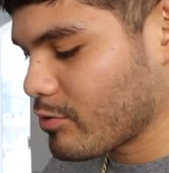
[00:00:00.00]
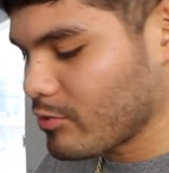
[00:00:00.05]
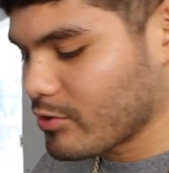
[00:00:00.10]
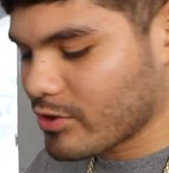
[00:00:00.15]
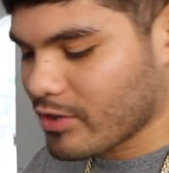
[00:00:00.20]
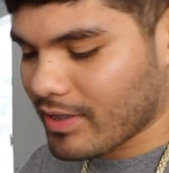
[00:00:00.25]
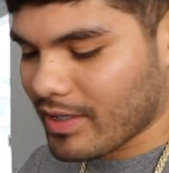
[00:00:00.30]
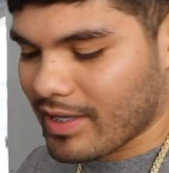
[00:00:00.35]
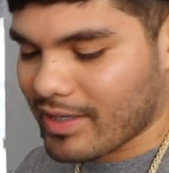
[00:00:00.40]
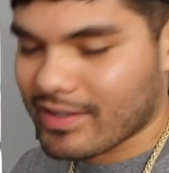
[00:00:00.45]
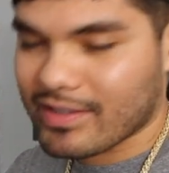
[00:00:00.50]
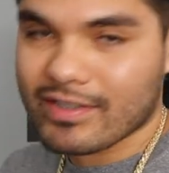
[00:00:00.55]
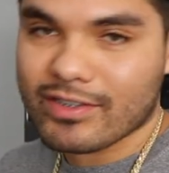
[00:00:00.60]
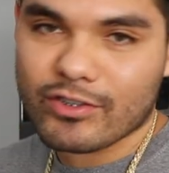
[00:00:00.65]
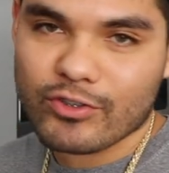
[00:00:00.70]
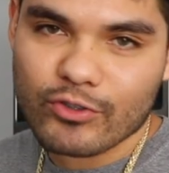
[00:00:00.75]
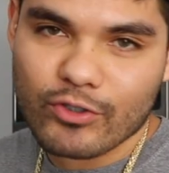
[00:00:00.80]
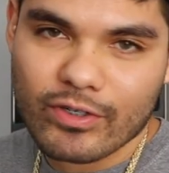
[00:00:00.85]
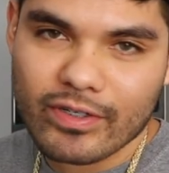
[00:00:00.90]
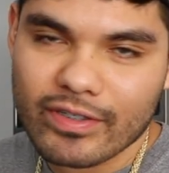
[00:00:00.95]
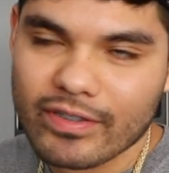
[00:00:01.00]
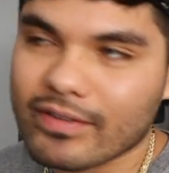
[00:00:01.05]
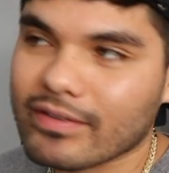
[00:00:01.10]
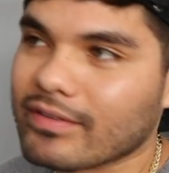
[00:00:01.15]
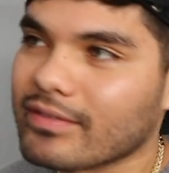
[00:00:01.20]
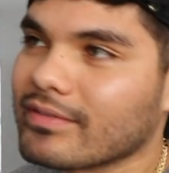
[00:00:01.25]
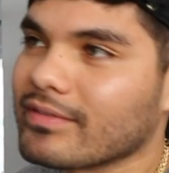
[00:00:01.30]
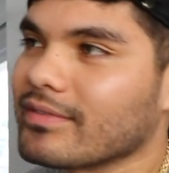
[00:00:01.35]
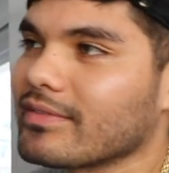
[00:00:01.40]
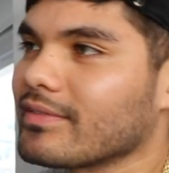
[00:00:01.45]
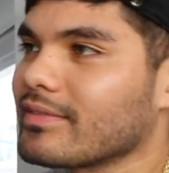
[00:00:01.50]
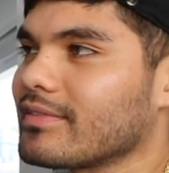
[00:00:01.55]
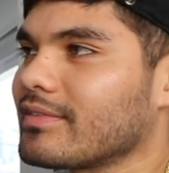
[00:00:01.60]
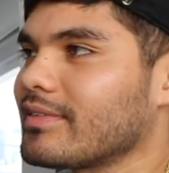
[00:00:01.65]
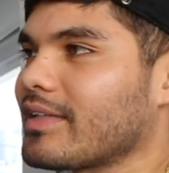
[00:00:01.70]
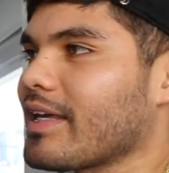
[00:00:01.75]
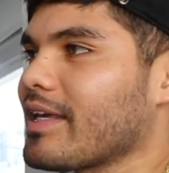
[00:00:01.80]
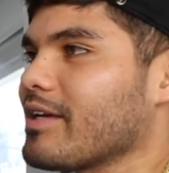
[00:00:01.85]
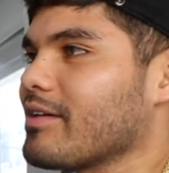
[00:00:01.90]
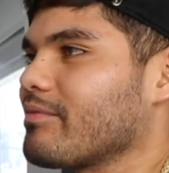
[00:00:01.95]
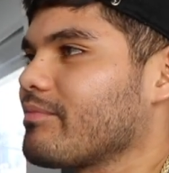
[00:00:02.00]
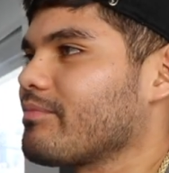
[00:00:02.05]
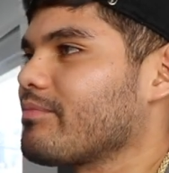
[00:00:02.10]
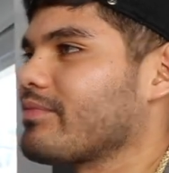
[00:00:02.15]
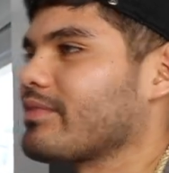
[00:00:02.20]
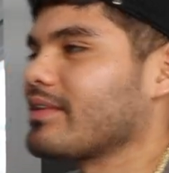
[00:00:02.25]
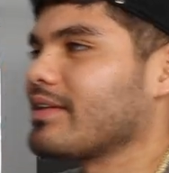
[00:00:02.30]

would you like to start? Damn.